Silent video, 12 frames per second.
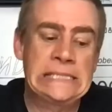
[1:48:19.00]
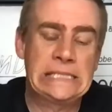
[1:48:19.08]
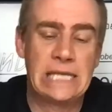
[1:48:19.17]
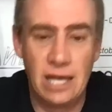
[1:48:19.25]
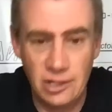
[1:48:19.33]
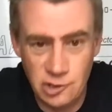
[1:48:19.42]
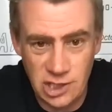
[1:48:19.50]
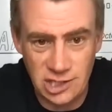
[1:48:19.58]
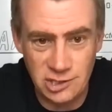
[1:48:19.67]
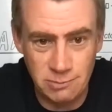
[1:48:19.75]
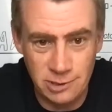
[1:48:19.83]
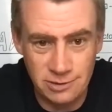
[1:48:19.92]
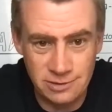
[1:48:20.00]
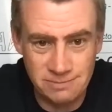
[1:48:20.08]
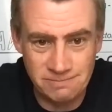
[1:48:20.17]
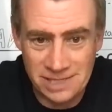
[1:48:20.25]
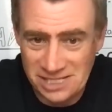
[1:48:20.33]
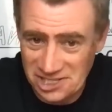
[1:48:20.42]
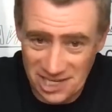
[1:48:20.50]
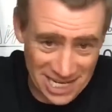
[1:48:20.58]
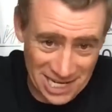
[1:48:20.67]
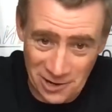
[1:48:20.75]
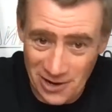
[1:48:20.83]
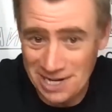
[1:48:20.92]
can't change my hook because I
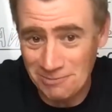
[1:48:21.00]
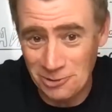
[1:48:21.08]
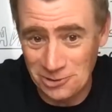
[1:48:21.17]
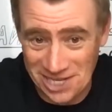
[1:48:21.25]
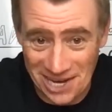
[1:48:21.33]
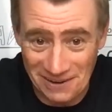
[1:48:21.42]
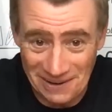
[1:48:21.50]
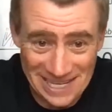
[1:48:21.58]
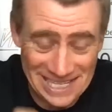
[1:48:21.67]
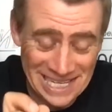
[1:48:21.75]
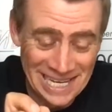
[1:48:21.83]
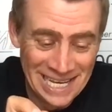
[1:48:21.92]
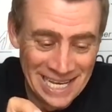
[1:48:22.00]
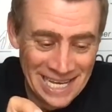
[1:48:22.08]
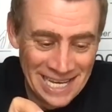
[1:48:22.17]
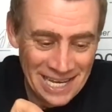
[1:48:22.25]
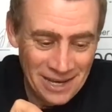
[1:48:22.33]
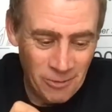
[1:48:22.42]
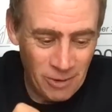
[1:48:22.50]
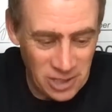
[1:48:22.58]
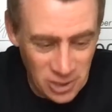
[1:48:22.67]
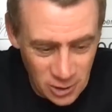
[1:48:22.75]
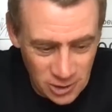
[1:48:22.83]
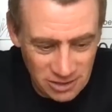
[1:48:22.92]
ain't got any more tied, when
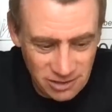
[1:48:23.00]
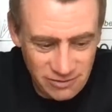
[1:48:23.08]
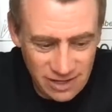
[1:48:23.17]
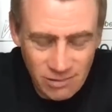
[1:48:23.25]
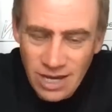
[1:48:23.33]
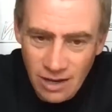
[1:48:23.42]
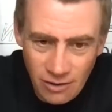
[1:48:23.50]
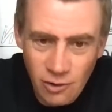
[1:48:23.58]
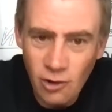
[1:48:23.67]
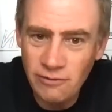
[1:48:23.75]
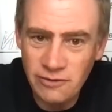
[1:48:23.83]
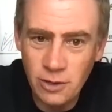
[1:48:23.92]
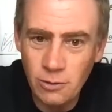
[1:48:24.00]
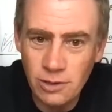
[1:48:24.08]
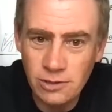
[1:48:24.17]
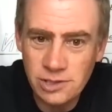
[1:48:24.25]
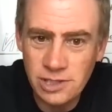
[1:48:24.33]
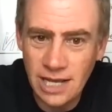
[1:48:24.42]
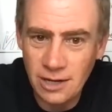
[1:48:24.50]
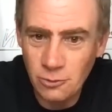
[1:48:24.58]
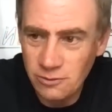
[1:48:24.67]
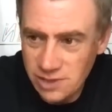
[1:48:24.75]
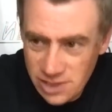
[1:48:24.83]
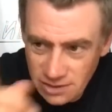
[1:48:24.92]
you look and you think, yeah, I've got a few hooks, and then all
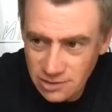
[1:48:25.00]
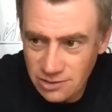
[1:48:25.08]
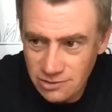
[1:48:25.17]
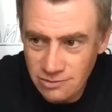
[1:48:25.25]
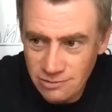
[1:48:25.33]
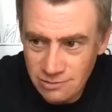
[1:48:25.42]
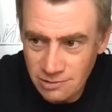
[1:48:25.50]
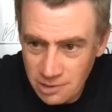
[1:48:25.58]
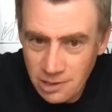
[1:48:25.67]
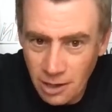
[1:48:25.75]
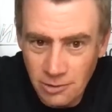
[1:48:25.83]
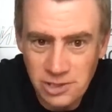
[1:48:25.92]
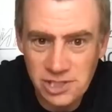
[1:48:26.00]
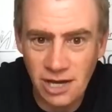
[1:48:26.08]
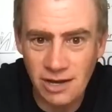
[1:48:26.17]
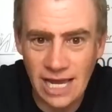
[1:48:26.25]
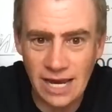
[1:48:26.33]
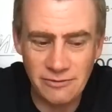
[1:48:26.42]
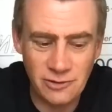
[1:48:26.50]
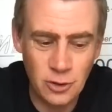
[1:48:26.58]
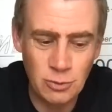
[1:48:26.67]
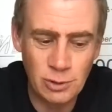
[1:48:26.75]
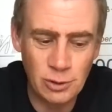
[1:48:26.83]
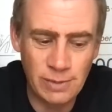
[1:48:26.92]
of a sudden and you start getting a few
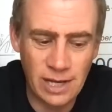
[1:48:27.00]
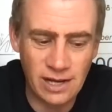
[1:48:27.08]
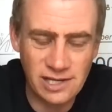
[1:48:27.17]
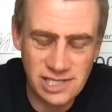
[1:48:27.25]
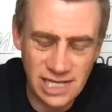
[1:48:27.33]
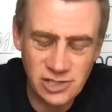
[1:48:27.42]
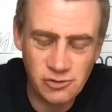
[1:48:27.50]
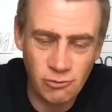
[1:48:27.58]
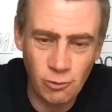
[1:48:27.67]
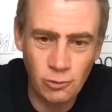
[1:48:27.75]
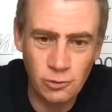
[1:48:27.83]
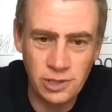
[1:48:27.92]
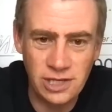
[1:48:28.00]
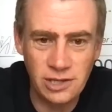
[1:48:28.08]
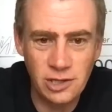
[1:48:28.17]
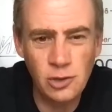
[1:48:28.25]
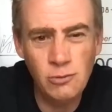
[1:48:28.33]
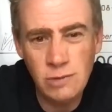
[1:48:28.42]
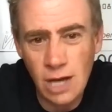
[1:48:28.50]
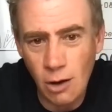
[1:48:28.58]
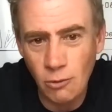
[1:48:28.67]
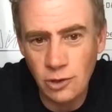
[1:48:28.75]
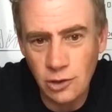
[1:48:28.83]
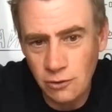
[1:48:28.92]
more bites, it is rewarding that
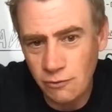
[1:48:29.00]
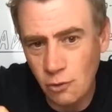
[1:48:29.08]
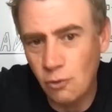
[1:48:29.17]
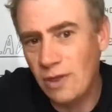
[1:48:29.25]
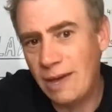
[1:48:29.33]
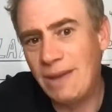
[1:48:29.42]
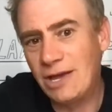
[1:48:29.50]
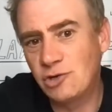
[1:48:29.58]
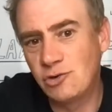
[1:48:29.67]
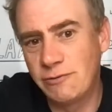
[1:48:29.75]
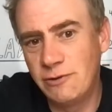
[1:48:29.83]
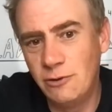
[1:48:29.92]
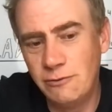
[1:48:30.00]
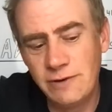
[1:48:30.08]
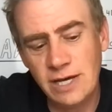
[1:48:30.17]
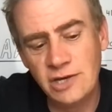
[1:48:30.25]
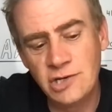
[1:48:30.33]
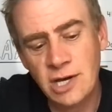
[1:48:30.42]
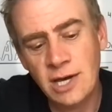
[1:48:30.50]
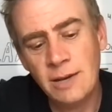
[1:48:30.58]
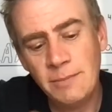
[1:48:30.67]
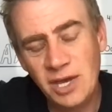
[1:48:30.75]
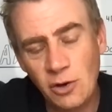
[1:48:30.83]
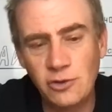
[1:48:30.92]
that you've caught them extra few fish
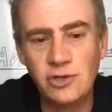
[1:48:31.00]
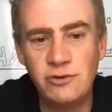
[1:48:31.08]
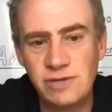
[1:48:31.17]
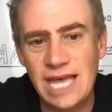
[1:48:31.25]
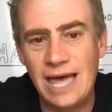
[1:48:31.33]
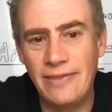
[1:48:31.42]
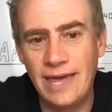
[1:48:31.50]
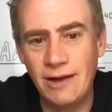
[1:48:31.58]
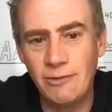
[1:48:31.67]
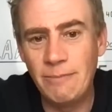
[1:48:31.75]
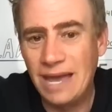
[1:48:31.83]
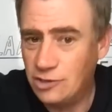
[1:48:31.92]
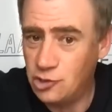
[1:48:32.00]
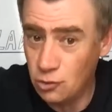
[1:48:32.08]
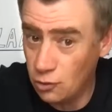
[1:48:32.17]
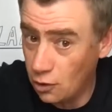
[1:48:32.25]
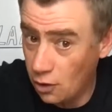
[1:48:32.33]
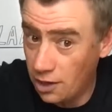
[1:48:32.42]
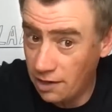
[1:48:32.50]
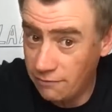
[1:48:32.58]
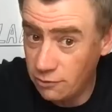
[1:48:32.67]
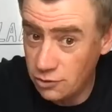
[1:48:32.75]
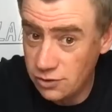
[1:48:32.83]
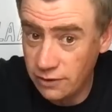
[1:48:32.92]
because you sat there and made sure you've got enough
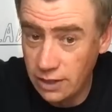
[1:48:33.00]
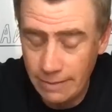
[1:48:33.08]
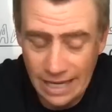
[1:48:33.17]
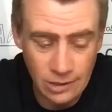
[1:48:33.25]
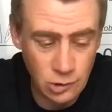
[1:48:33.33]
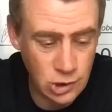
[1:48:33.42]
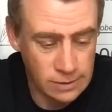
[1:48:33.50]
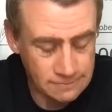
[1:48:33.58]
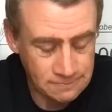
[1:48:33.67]
hooks for your match.